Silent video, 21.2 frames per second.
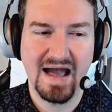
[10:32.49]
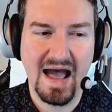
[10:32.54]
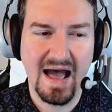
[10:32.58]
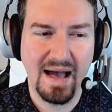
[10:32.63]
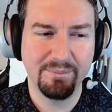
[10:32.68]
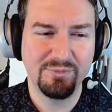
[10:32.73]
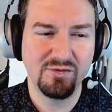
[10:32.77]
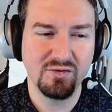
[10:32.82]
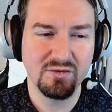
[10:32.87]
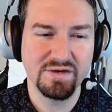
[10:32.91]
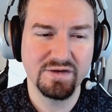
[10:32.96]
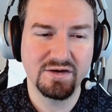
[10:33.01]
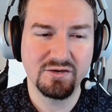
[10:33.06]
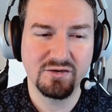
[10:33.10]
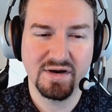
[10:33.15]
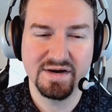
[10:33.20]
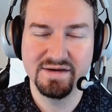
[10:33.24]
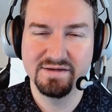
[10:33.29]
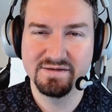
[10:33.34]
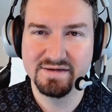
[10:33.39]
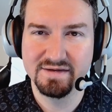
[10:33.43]
Absolutely
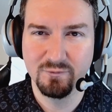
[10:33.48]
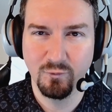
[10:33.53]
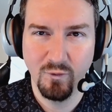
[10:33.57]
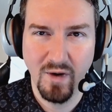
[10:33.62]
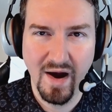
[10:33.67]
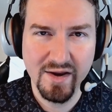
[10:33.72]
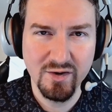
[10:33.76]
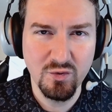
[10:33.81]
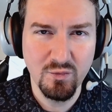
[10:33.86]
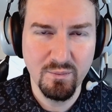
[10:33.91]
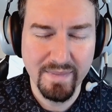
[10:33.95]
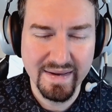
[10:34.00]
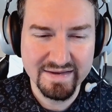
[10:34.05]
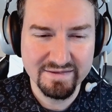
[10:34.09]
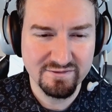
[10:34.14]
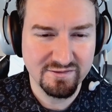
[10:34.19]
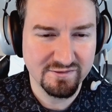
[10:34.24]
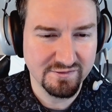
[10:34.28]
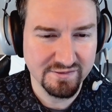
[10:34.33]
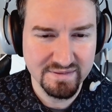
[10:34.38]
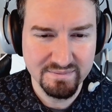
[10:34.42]
crazy. Why do
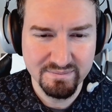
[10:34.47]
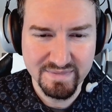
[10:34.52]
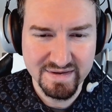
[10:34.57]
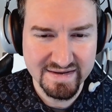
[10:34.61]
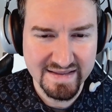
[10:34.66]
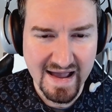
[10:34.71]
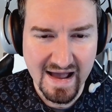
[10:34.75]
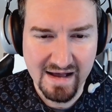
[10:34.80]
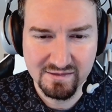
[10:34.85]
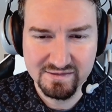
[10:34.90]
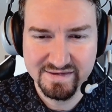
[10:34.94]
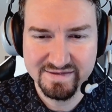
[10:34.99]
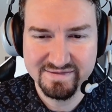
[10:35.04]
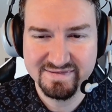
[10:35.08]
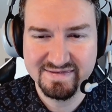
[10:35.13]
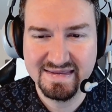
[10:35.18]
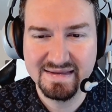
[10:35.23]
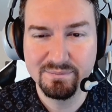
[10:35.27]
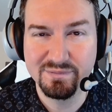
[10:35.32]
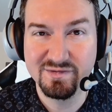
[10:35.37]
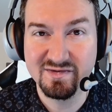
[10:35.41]
mainstream media outlets
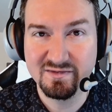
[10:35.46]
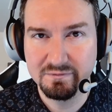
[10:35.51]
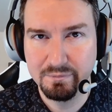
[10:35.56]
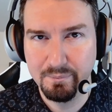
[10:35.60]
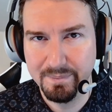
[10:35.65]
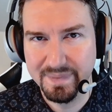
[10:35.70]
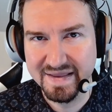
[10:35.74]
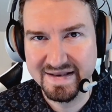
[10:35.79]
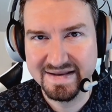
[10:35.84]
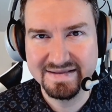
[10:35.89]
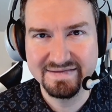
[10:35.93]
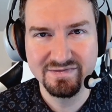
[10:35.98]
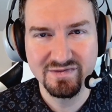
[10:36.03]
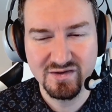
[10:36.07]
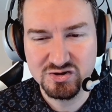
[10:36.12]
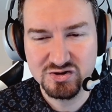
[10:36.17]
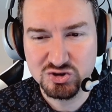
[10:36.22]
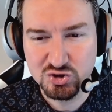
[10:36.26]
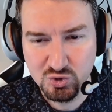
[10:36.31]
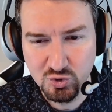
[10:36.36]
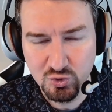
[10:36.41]
keep spinning
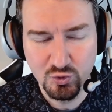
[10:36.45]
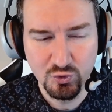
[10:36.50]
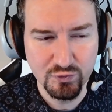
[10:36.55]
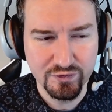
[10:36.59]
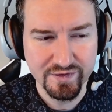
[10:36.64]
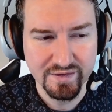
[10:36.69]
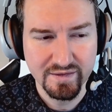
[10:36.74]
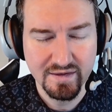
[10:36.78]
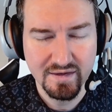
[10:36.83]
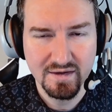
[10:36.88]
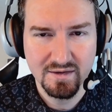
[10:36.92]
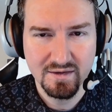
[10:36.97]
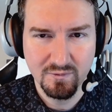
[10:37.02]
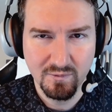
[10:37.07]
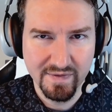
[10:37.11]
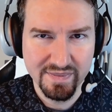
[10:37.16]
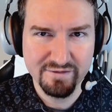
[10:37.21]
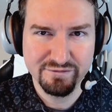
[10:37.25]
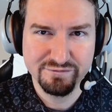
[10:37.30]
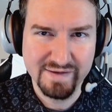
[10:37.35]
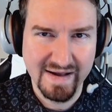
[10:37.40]
the truth
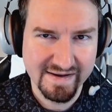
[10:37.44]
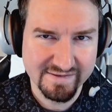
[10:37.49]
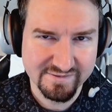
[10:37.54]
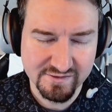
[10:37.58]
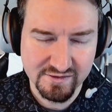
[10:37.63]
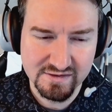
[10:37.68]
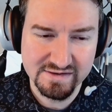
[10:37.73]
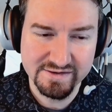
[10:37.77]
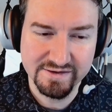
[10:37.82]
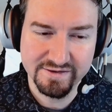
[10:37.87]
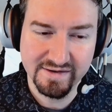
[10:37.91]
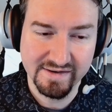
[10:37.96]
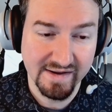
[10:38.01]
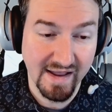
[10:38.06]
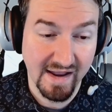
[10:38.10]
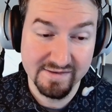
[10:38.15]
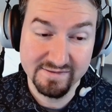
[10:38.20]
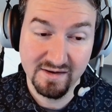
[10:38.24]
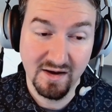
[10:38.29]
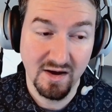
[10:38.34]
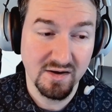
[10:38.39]
when the facts are clear? And
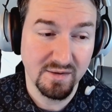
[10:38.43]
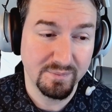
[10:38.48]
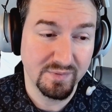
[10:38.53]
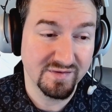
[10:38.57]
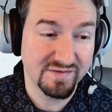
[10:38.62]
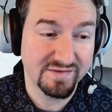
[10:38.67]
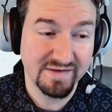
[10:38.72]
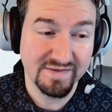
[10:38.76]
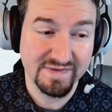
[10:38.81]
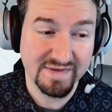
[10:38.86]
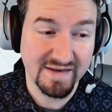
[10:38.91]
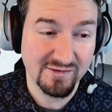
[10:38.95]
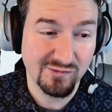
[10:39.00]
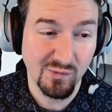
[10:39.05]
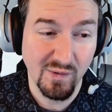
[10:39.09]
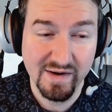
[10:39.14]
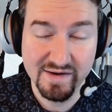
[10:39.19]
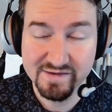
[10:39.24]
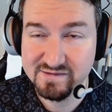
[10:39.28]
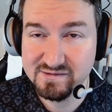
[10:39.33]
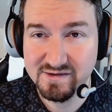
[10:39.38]
guys, 100%, that's
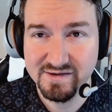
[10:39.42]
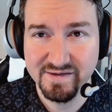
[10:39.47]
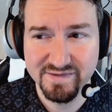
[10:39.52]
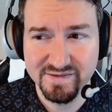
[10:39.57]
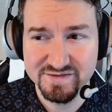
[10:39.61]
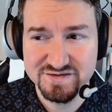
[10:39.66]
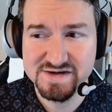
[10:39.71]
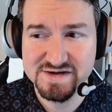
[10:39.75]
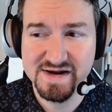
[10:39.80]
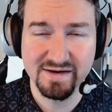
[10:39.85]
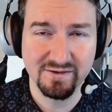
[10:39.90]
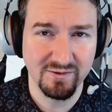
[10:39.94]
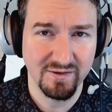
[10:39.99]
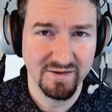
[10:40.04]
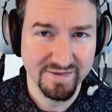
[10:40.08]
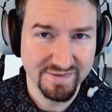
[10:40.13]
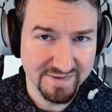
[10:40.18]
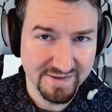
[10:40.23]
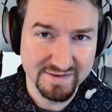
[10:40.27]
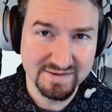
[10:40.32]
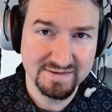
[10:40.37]
why I started this channel.
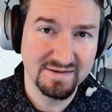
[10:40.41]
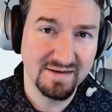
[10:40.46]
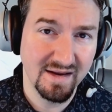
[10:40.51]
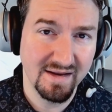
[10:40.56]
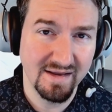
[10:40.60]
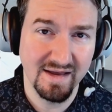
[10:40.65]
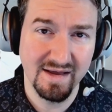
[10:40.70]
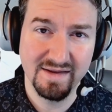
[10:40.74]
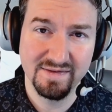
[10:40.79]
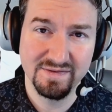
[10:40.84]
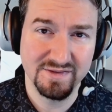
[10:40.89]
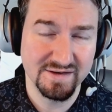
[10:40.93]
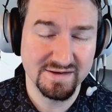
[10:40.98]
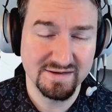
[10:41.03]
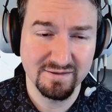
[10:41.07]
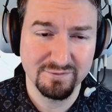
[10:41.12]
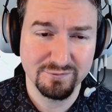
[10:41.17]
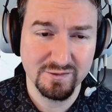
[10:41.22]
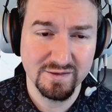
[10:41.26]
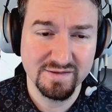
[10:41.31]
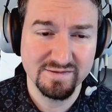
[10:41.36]
The
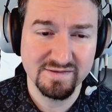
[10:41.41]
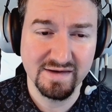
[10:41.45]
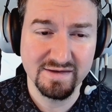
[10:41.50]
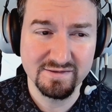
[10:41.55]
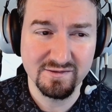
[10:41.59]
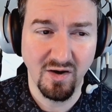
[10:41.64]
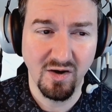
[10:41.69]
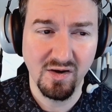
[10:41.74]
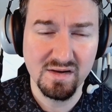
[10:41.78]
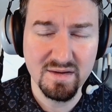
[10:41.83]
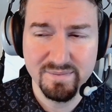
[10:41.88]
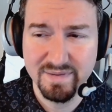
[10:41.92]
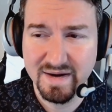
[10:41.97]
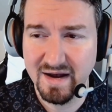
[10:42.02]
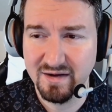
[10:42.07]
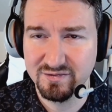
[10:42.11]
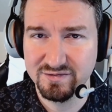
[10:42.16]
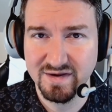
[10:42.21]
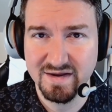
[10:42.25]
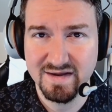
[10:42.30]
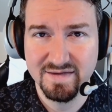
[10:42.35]
difference is all
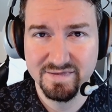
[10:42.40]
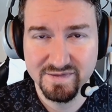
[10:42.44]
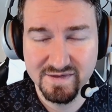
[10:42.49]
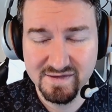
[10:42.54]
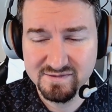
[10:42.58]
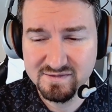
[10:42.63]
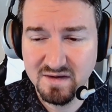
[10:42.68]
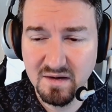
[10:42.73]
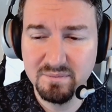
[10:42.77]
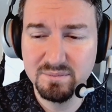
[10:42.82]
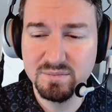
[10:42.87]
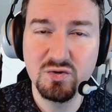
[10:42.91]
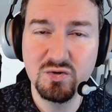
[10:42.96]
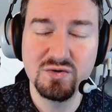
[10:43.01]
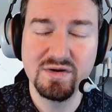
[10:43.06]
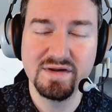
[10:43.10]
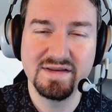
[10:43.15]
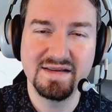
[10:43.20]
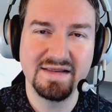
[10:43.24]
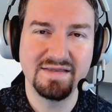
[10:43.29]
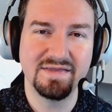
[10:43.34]
about this
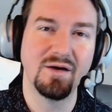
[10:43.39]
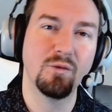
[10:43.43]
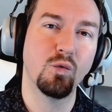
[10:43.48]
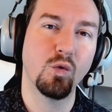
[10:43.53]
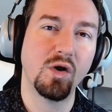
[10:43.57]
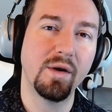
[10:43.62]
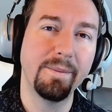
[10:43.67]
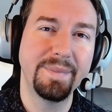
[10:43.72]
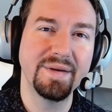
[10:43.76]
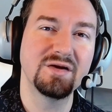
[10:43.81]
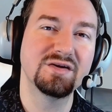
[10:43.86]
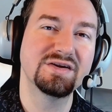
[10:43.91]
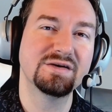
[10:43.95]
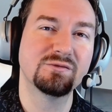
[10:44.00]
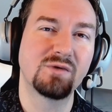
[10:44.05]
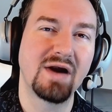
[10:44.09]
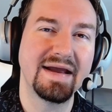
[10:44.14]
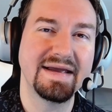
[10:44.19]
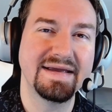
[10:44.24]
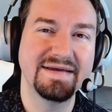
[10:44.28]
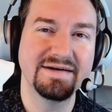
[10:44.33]
community that we're building
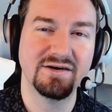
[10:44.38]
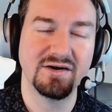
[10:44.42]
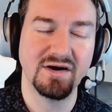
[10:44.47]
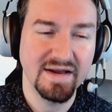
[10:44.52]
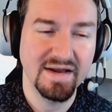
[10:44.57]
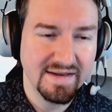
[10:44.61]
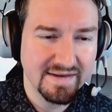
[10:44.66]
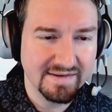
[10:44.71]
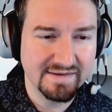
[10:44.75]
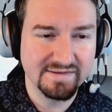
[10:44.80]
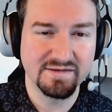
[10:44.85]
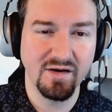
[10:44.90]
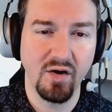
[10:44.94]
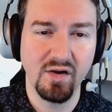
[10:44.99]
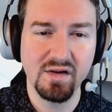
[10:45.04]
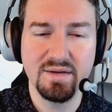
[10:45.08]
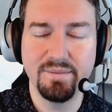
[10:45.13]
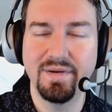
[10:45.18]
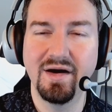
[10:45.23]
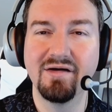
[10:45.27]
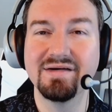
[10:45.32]
right here is
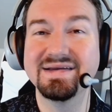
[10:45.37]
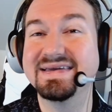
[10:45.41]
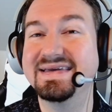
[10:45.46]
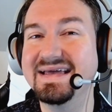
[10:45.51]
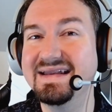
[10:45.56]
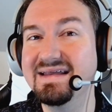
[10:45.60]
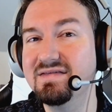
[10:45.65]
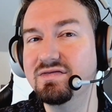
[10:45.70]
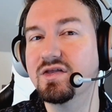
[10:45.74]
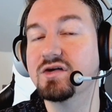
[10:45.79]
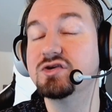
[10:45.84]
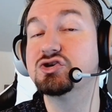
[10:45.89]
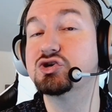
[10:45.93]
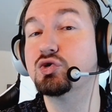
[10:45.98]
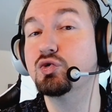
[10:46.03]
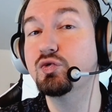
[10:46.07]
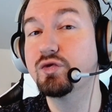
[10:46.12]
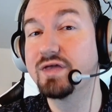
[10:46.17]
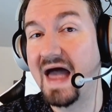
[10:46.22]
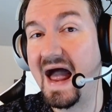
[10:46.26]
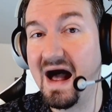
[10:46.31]
all about getting the
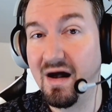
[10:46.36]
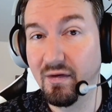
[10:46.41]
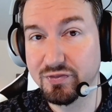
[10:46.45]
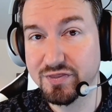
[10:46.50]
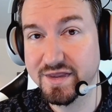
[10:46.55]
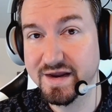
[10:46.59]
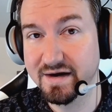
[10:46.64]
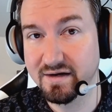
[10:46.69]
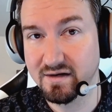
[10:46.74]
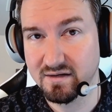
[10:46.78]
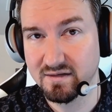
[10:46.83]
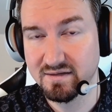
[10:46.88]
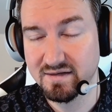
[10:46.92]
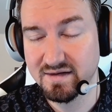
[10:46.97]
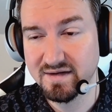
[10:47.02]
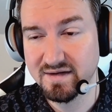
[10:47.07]
truth out there.